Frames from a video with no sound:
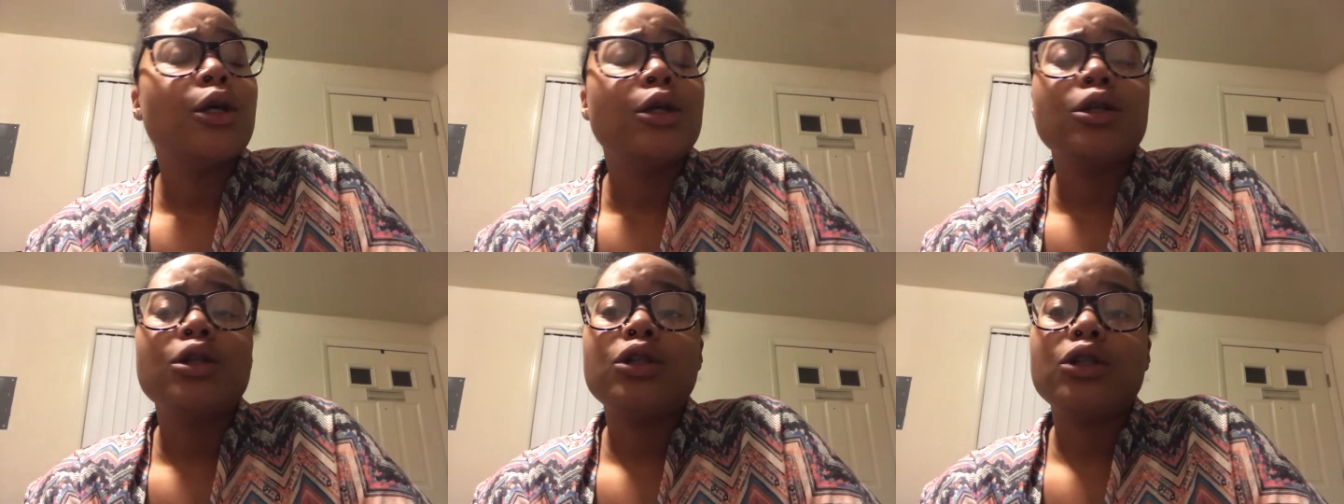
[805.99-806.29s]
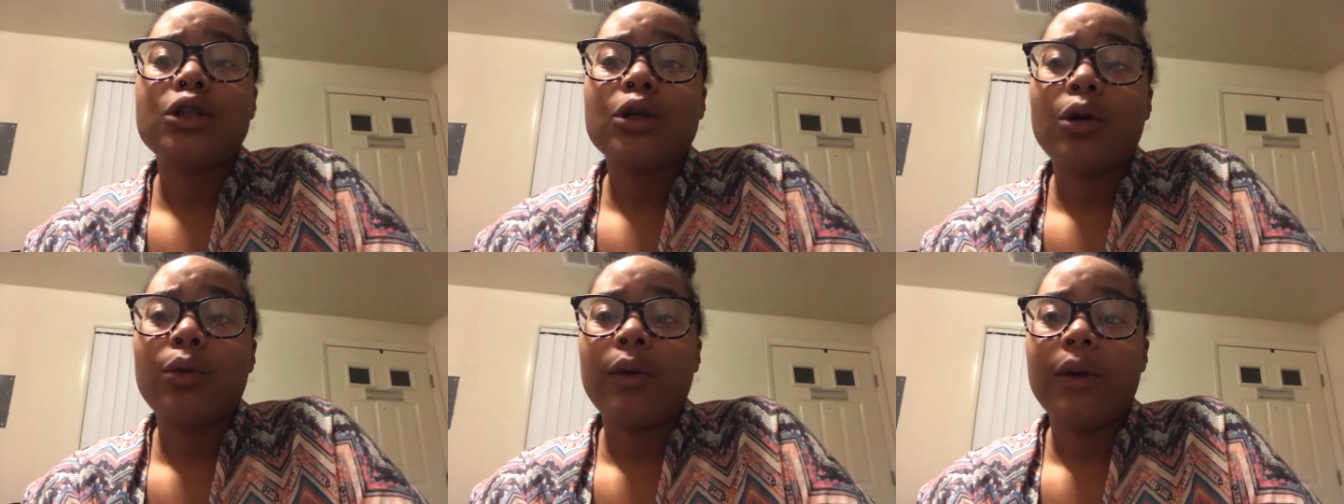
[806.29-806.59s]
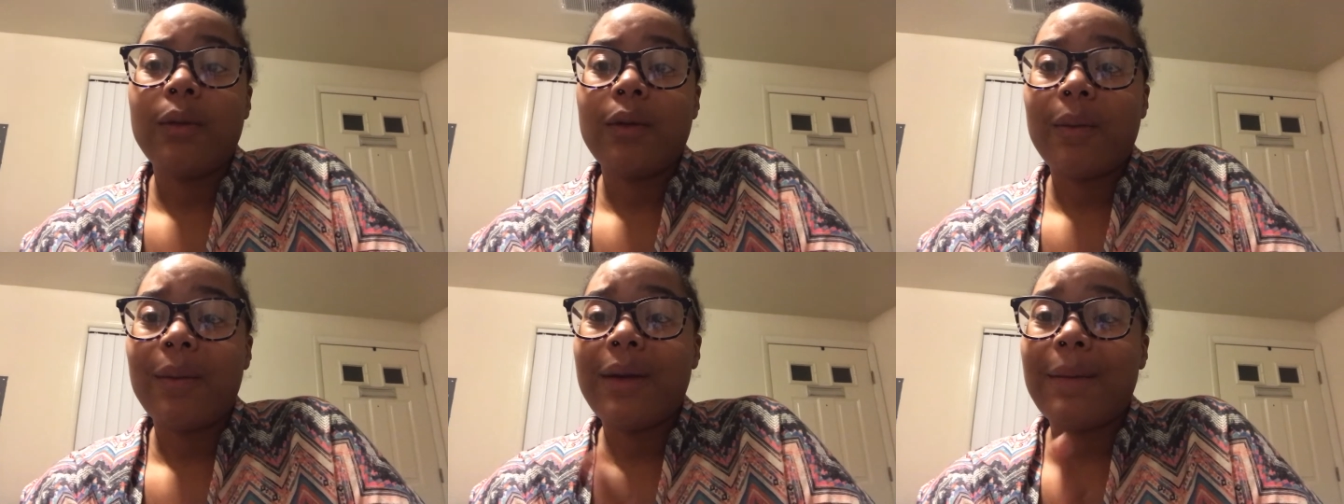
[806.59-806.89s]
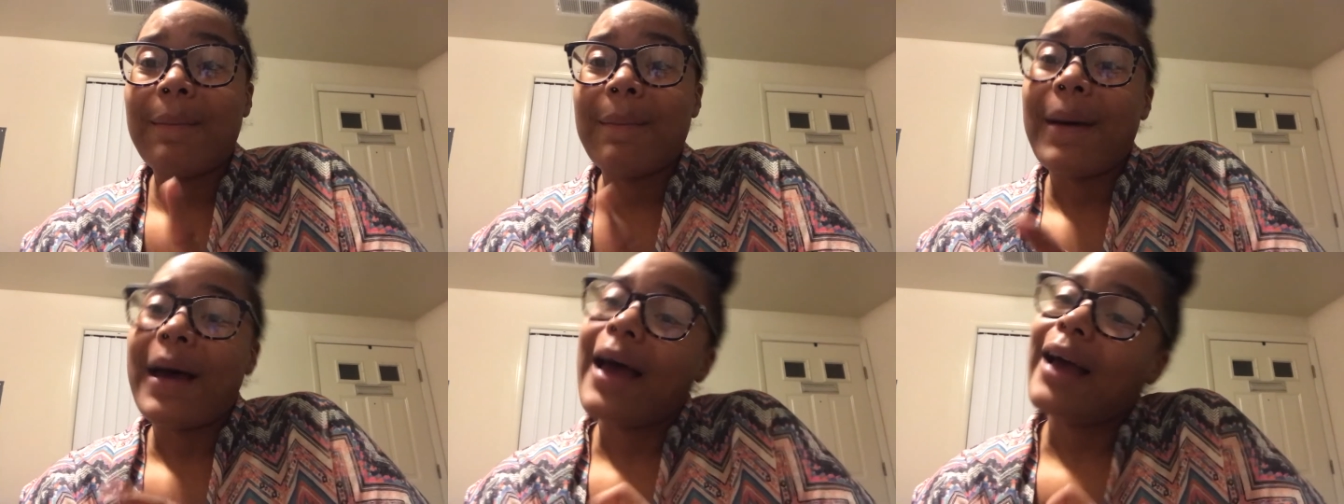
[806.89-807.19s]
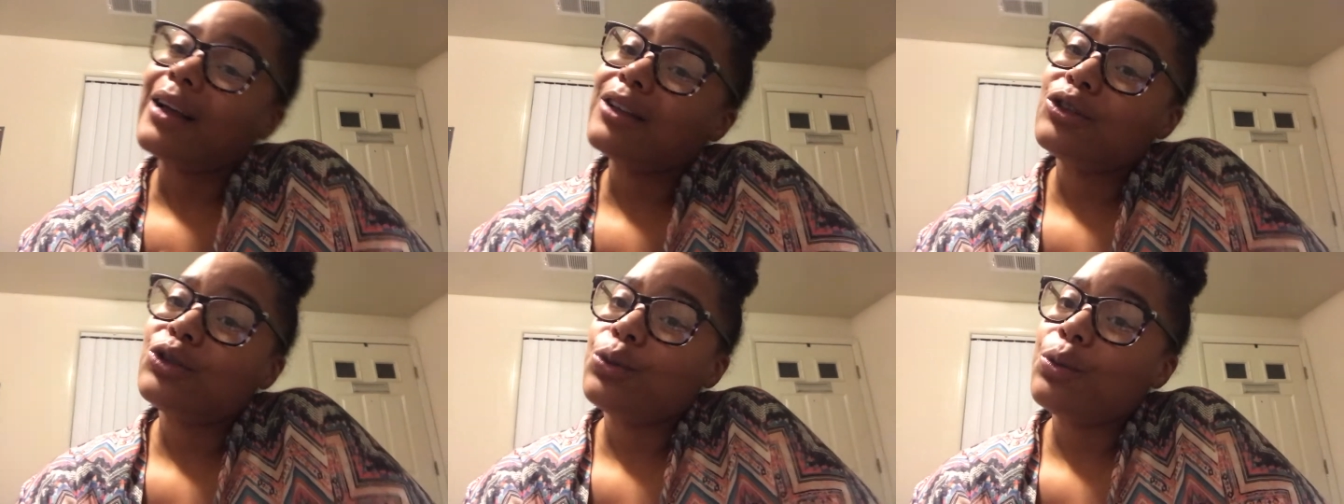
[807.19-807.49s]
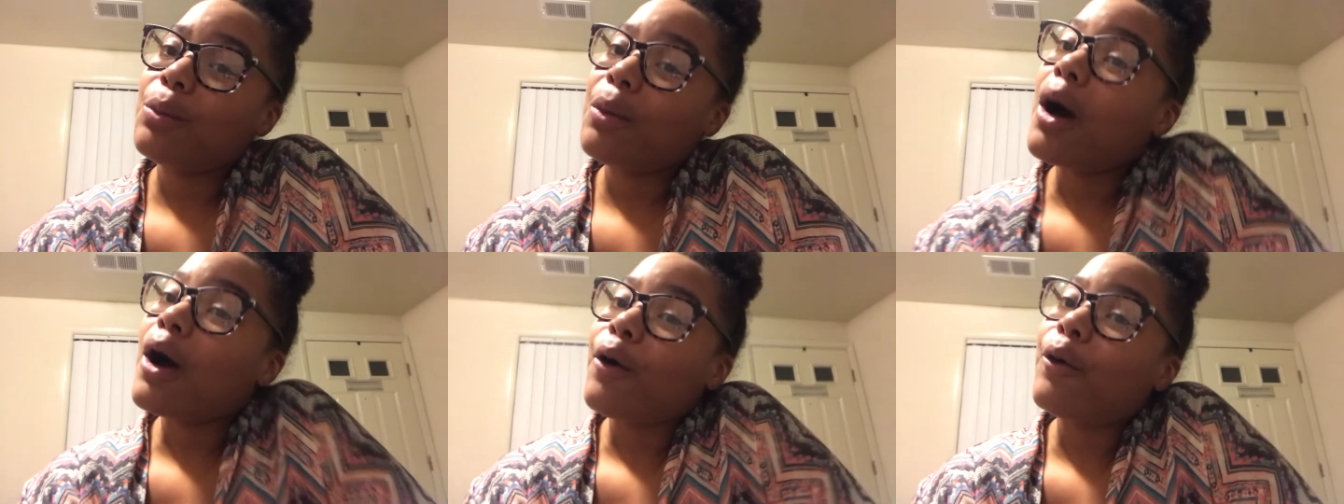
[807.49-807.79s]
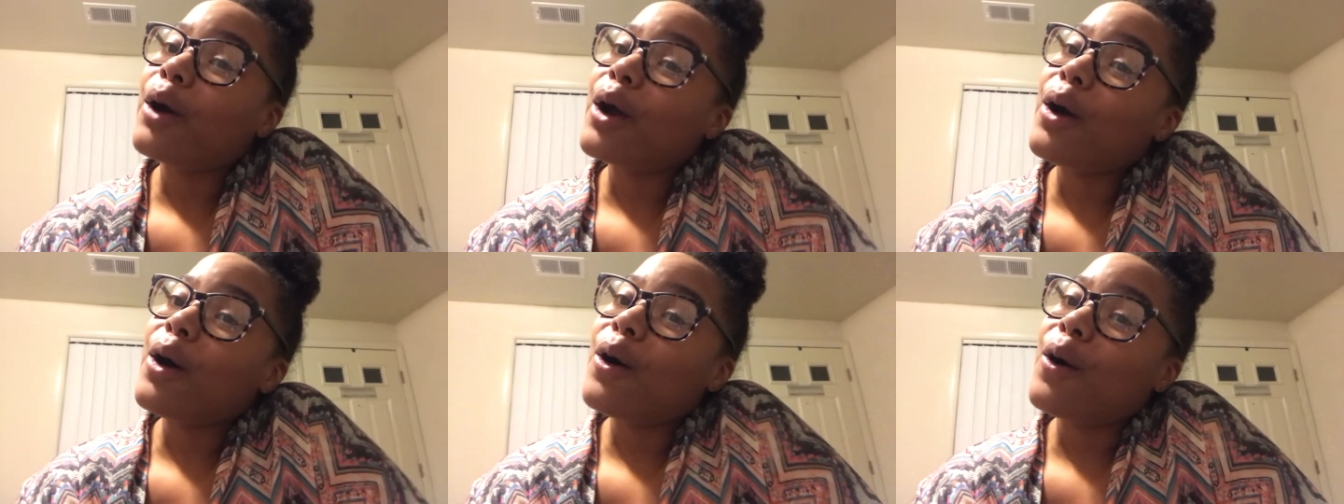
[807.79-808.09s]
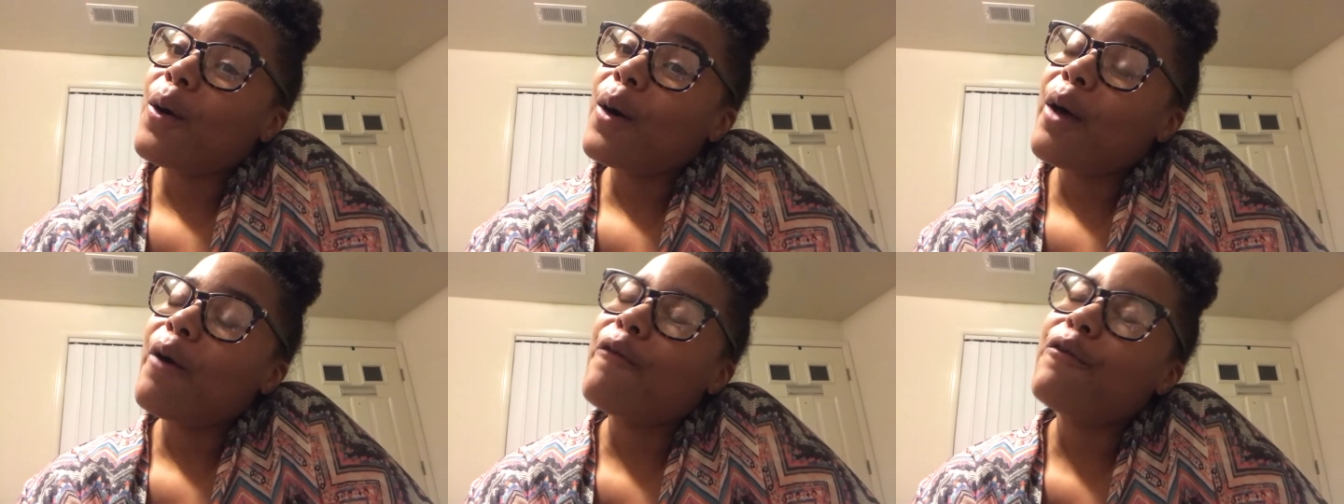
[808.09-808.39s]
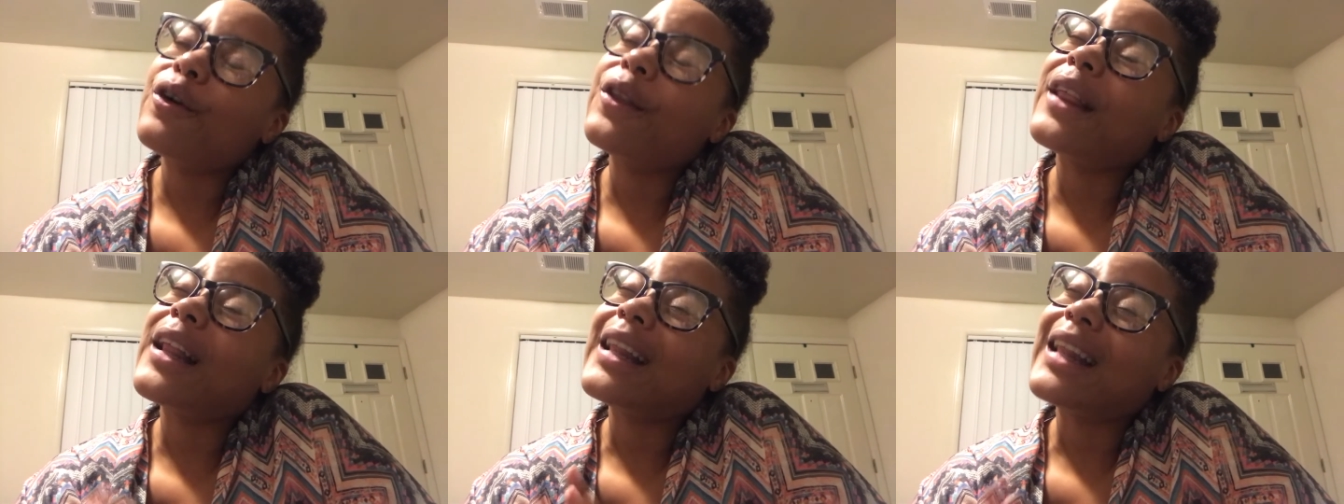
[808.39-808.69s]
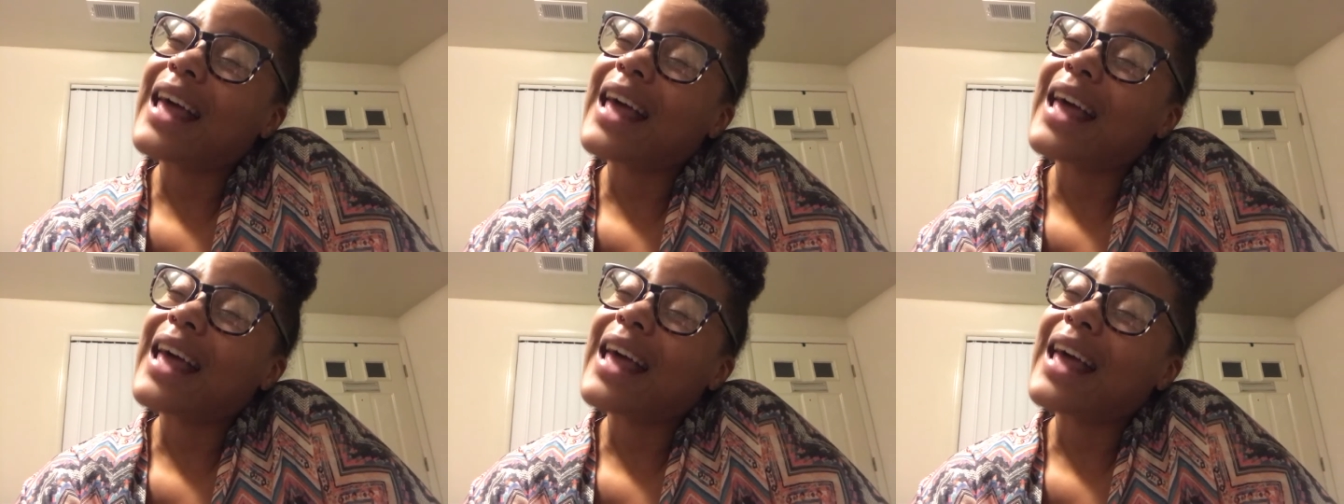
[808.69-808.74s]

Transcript: So we will be back tomorrow for the